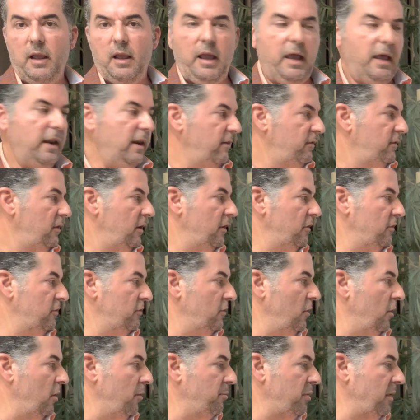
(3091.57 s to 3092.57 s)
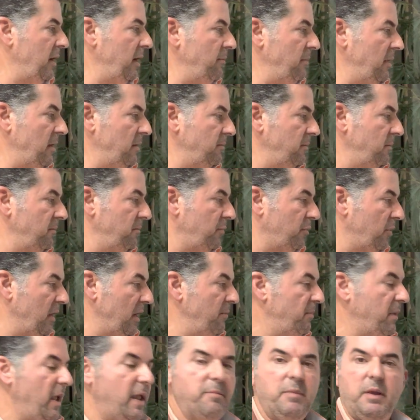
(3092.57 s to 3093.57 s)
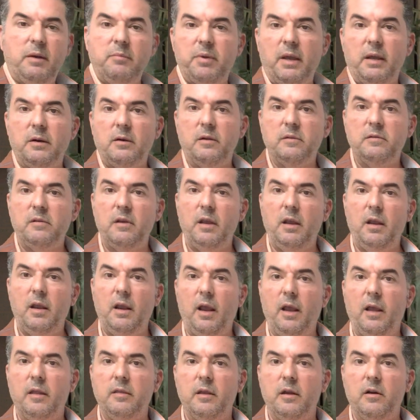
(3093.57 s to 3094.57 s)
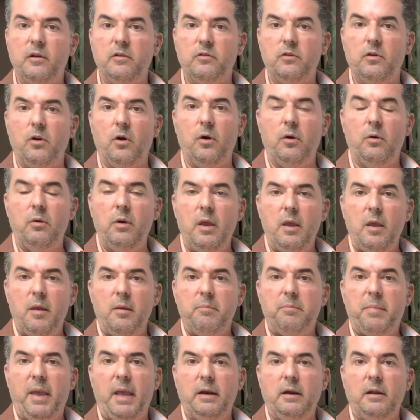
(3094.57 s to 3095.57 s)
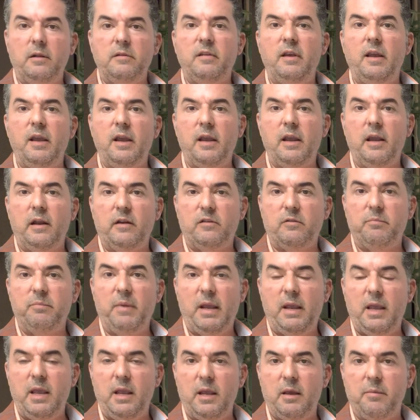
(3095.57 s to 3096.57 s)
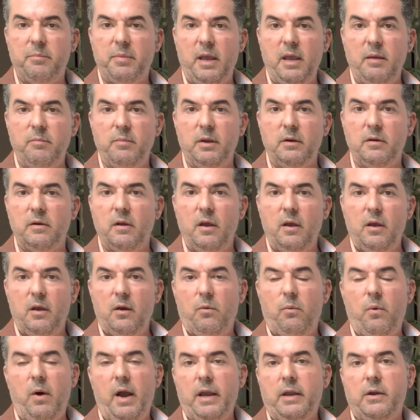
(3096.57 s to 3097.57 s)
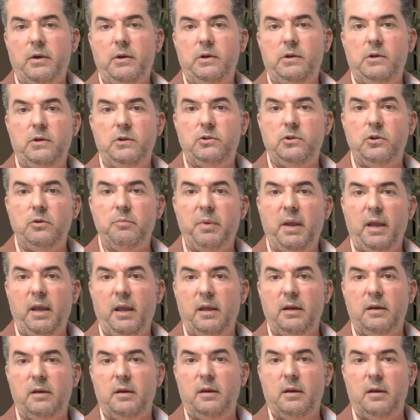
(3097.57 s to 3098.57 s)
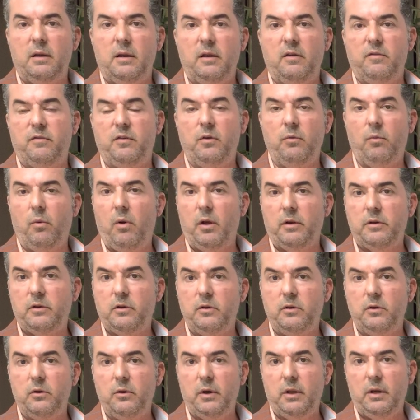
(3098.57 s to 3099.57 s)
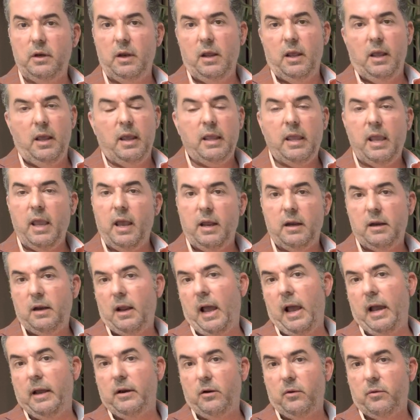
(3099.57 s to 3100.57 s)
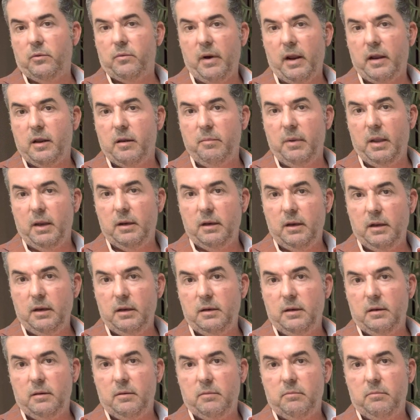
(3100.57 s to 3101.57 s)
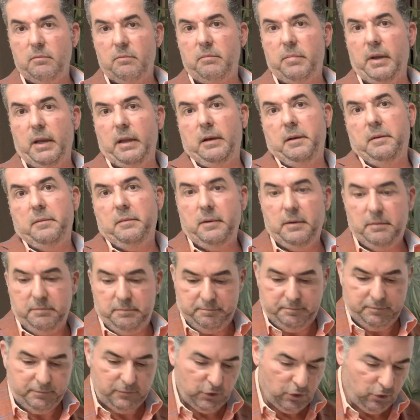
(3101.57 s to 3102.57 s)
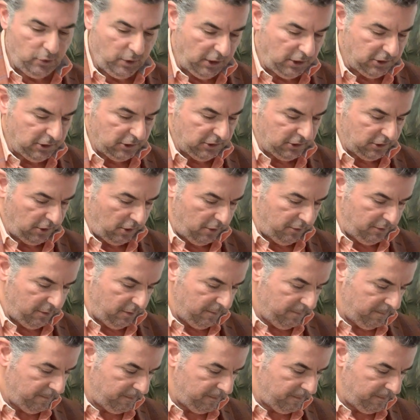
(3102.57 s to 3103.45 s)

And if there's no prepayment penalty and there's no penalty against making a payment, why couldn't you pay it if you want to do it? Again, I don't recommend it, but to each his own.